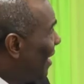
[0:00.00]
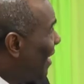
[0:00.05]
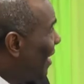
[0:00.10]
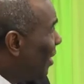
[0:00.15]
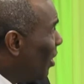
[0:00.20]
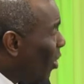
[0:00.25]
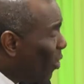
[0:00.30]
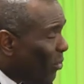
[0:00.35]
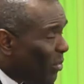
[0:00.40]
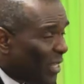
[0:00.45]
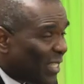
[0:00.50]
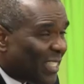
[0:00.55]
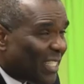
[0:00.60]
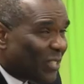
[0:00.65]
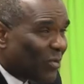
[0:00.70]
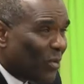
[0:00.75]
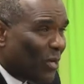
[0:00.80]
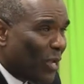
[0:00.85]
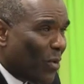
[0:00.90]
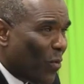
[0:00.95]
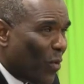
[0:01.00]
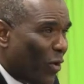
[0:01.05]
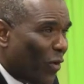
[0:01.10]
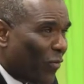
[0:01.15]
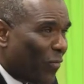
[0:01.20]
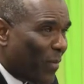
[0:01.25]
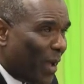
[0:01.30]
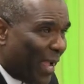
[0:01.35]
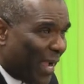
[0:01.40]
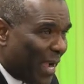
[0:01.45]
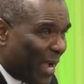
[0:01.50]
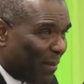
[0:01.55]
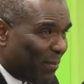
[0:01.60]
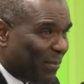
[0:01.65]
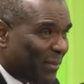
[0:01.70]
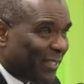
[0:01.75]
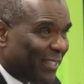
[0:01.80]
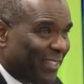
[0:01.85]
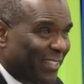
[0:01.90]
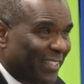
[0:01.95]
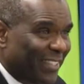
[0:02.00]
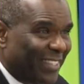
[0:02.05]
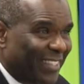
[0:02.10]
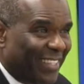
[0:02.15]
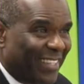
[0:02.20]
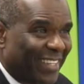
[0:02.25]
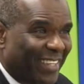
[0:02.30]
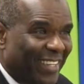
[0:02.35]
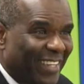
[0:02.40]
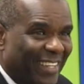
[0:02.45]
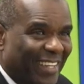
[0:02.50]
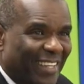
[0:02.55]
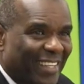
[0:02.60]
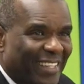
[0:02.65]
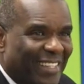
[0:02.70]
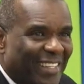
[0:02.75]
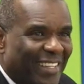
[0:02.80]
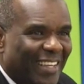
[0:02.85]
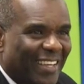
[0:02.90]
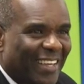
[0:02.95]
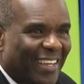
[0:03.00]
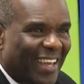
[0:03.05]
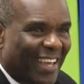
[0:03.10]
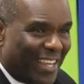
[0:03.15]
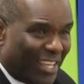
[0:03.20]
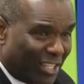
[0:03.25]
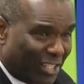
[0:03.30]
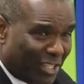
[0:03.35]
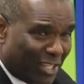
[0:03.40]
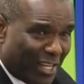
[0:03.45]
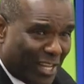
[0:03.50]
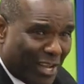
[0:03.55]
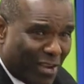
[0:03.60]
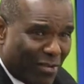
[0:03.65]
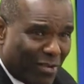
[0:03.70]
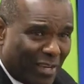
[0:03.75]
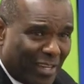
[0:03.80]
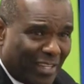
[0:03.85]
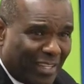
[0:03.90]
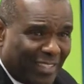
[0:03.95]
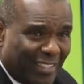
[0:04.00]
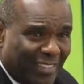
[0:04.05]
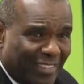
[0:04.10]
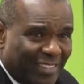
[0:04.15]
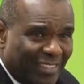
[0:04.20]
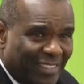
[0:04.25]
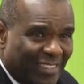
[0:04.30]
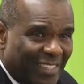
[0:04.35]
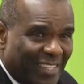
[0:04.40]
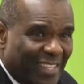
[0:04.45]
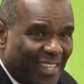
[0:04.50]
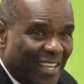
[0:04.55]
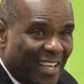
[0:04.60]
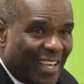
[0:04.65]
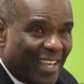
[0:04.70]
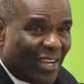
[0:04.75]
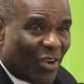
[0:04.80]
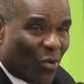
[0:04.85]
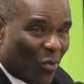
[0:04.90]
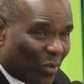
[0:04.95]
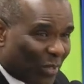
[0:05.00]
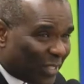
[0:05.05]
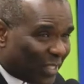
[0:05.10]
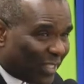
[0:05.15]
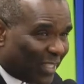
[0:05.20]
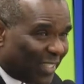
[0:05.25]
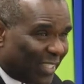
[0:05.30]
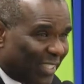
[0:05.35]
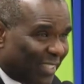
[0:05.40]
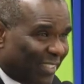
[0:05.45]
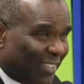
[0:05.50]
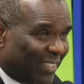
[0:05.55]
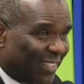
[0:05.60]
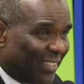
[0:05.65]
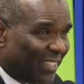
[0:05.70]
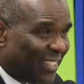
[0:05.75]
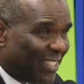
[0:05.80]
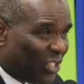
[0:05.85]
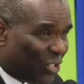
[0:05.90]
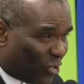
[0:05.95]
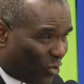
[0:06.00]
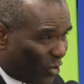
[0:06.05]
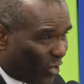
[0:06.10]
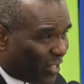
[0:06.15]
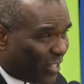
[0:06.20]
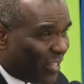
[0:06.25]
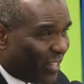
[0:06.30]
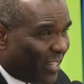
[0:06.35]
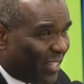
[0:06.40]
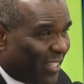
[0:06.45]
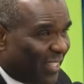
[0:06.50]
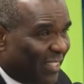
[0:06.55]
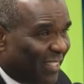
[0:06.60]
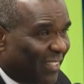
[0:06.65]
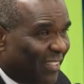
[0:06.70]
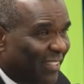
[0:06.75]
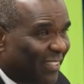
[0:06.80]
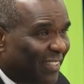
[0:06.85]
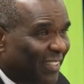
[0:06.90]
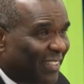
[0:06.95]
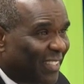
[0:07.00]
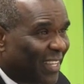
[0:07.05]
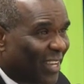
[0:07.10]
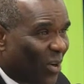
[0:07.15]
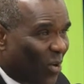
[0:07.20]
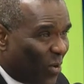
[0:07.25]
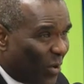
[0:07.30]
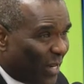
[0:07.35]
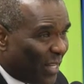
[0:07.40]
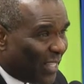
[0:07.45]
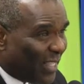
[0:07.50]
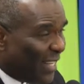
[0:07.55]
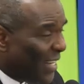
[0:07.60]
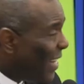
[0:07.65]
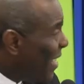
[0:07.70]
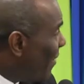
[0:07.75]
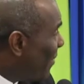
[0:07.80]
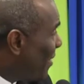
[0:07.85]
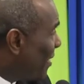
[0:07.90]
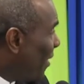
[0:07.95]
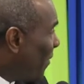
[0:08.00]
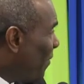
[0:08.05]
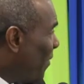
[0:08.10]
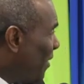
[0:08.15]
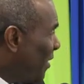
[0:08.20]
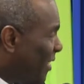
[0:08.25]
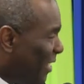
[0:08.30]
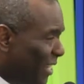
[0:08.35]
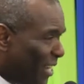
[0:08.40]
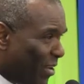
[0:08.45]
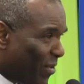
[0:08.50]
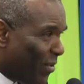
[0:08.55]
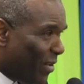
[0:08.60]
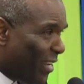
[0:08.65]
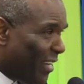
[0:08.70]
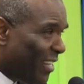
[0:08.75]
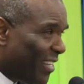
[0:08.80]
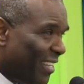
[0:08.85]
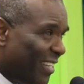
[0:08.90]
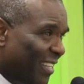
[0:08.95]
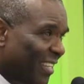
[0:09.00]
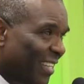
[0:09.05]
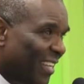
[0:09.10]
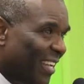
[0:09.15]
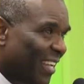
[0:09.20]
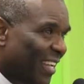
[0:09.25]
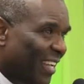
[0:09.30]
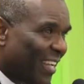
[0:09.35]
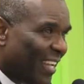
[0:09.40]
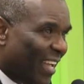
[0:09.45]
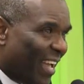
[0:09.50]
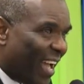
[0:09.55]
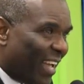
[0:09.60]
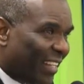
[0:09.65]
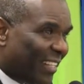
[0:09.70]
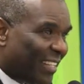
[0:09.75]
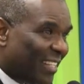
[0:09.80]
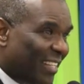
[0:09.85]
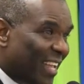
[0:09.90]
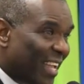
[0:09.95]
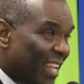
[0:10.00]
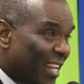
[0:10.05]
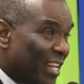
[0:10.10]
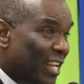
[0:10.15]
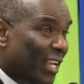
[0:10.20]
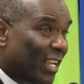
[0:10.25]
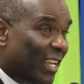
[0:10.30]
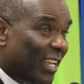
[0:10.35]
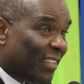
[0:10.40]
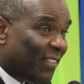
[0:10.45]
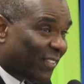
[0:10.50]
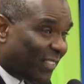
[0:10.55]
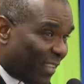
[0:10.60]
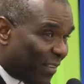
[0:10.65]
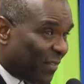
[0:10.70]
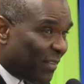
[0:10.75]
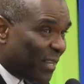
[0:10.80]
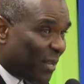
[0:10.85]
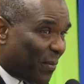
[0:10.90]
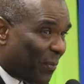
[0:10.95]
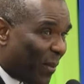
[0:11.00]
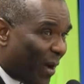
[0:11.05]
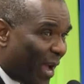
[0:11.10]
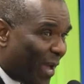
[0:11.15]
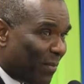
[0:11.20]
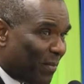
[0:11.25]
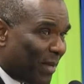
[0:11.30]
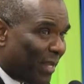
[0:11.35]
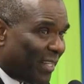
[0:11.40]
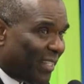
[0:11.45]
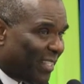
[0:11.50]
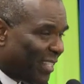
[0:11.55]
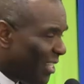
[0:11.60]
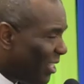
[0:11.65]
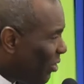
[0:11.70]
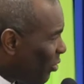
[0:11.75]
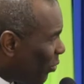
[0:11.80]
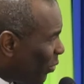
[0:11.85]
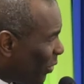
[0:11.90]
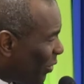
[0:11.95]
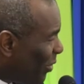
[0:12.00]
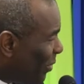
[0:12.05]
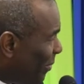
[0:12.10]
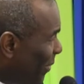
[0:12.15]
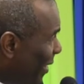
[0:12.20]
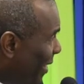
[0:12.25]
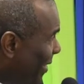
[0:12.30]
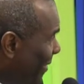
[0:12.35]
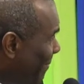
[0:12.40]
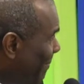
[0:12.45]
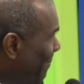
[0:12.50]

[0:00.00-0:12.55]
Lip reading: Now this is only one of my caps. Engineering, coastal, structural, all levels of engineering in the civil department talk to me.